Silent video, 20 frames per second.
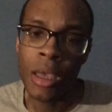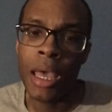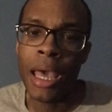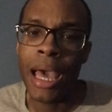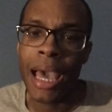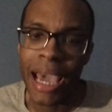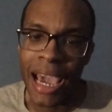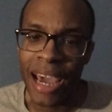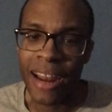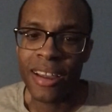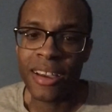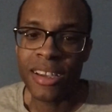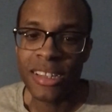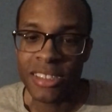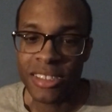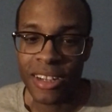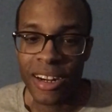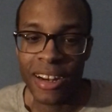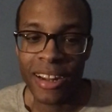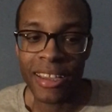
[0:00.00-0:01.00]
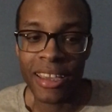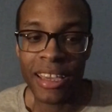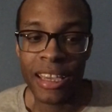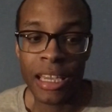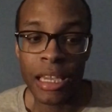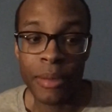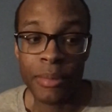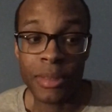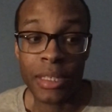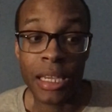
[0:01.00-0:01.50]
Had a good start in the
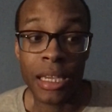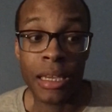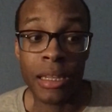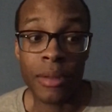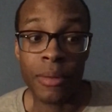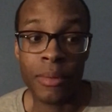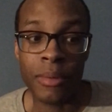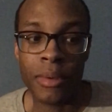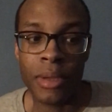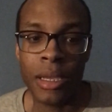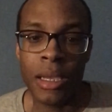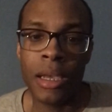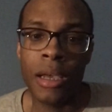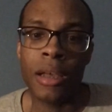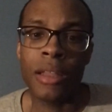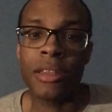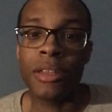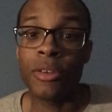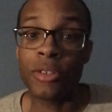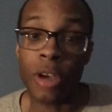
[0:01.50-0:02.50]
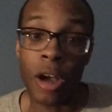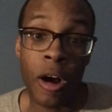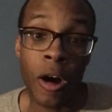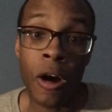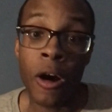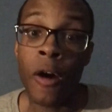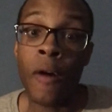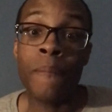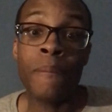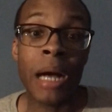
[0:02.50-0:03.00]
game. Then it was
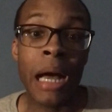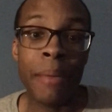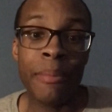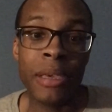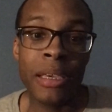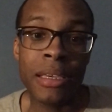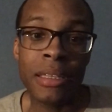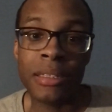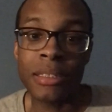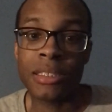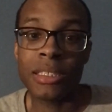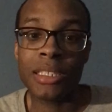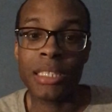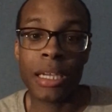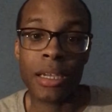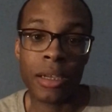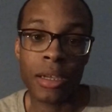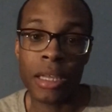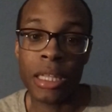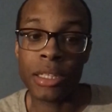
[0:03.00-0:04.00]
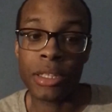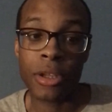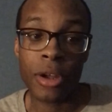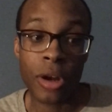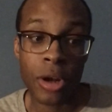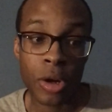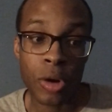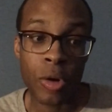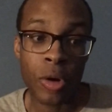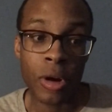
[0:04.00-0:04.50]
all Miami in the second and
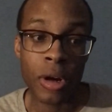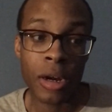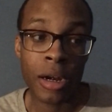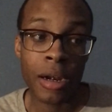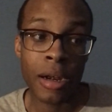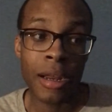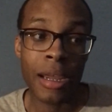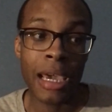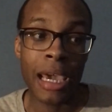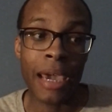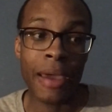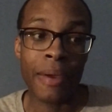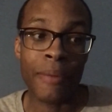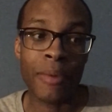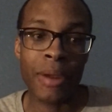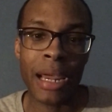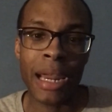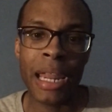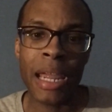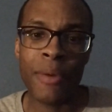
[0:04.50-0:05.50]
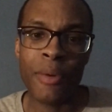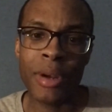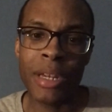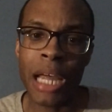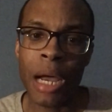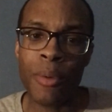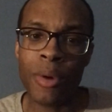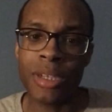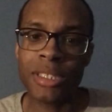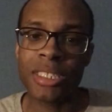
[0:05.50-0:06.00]
third quarter, and I think we were
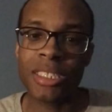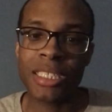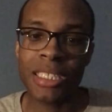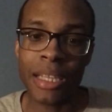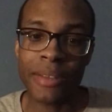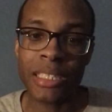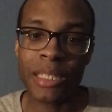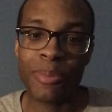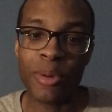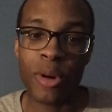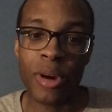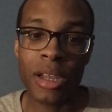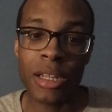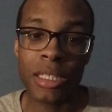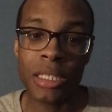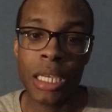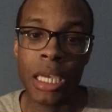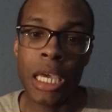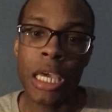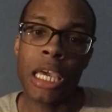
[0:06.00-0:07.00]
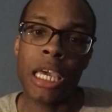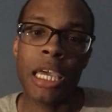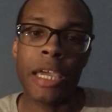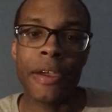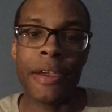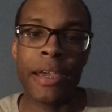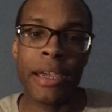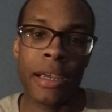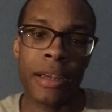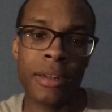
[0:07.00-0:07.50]
down 17 points. And you're
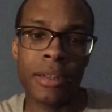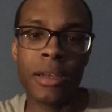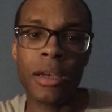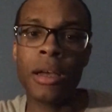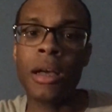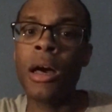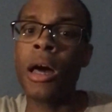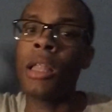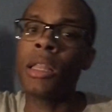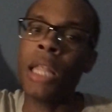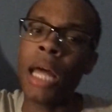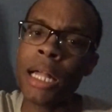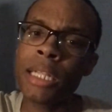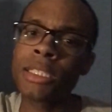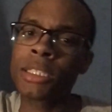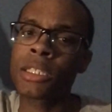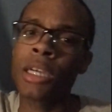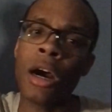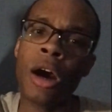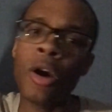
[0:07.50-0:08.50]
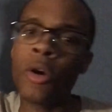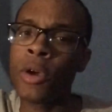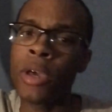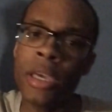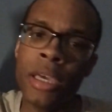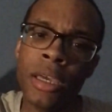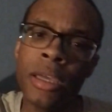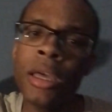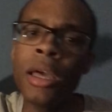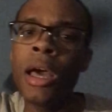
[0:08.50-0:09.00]
hearing the "Let's go
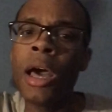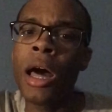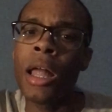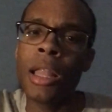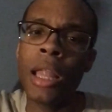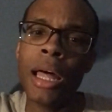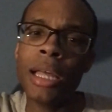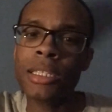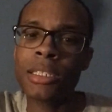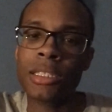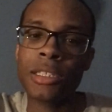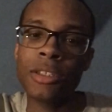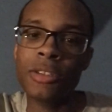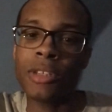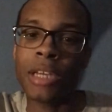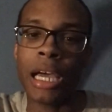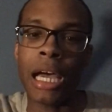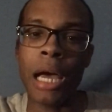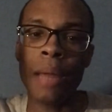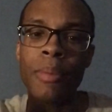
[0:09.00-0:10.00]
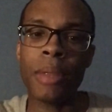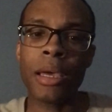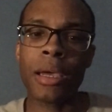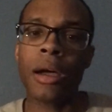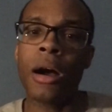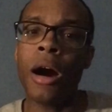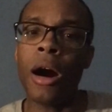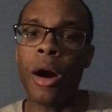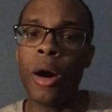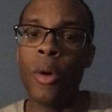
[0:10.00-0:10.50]
Heat, let's go." And I'm like,
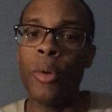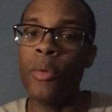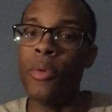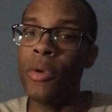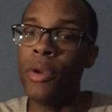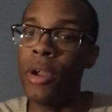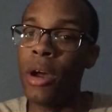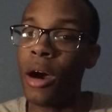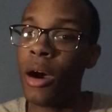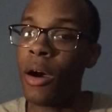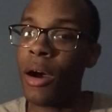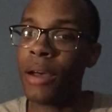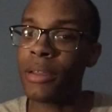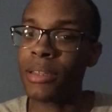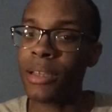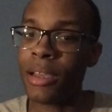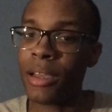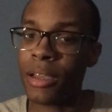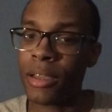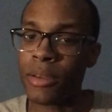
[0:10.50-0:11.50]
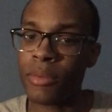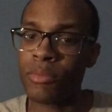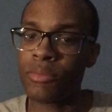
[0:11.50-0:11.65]
oh no. I was like,